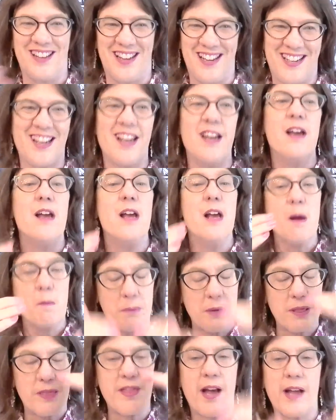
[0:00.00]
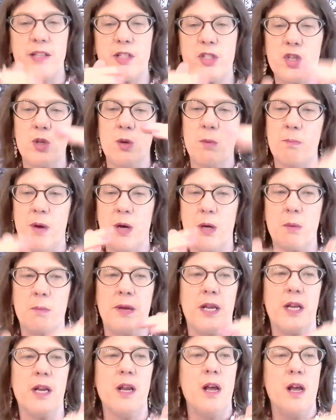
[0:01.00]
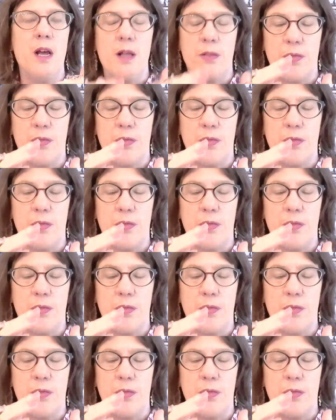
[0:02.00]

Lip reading: But that's your moment.